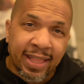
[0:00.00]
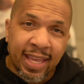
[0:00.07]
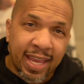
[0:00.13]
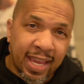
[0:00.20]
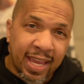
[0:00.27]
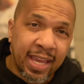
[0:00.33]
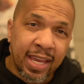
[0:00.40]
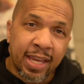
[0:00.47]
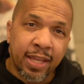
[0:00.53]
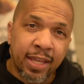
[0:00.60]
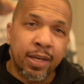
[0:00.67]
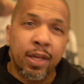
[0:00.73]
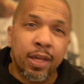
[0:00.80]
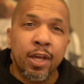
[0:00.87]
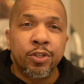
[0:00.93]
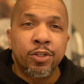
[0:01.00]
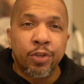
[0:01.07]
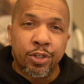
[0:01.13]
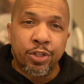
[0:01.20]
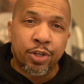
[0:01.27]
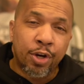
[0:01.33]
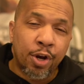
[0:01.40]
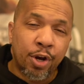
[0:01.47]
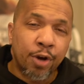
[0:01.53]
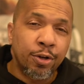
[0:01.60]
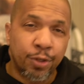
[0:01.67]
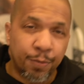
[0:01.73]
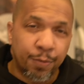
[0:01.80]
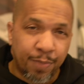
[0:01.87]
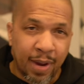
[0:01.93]
the end so that your
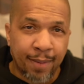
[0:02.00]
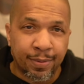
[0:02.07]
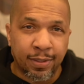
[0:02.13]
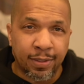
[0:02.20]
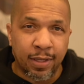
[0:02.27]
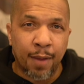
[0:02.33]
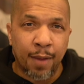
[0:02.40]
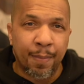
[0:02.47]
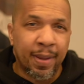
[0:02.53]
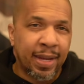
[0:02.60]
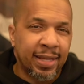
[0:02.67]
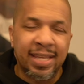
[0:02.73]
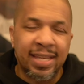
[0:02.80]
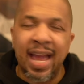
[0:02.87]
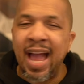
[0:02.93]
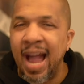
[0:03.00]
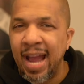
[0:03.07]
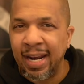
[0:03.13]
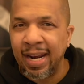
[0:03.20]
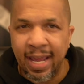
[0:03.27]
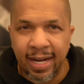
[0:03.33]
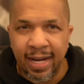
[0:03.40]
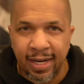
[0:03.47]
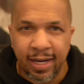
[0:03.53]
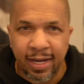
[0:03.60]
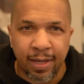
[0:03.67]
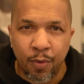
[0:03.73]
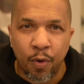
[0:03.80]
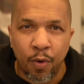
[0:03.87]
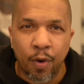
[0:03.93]
cursor pops up and it's not highlighted
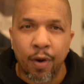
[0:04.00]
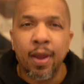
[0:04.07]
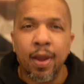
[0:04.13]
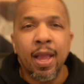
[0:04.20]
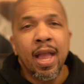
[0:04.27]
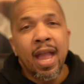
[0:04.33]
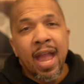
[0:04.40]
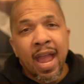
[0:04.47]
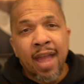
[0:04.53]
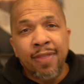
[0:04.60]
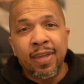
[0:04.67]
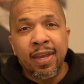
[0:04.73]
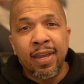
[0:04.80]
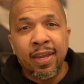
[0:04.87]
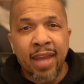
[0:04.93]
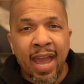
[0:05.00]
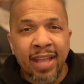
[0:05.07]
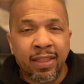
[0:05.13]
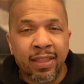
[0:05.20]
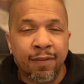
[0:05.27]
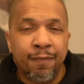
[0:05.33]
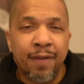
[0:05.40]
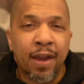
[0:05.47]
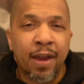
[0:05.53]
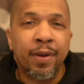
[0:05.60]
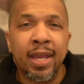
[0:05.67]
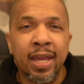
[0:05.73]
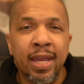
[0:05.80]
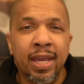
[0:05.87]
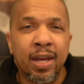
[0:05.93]
anymore. And then at the very
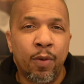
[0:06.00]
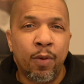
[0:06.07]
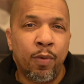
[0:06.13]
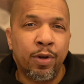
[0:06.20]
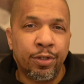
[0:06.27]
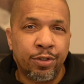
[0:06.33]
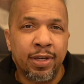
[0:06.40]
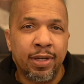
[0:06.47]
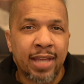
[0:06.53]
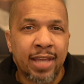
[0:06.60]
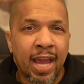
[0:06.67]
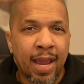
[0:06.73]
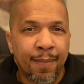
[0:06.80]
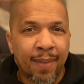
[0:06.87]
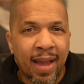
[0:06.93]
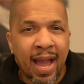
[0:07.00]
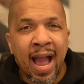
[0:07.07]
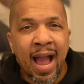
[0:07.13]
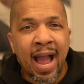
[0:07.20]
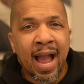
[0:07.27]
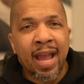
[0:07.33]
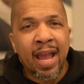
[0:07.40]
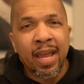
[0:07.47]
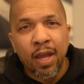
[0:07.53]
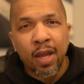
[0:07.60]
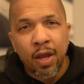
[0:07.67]
end, I want you to type iOS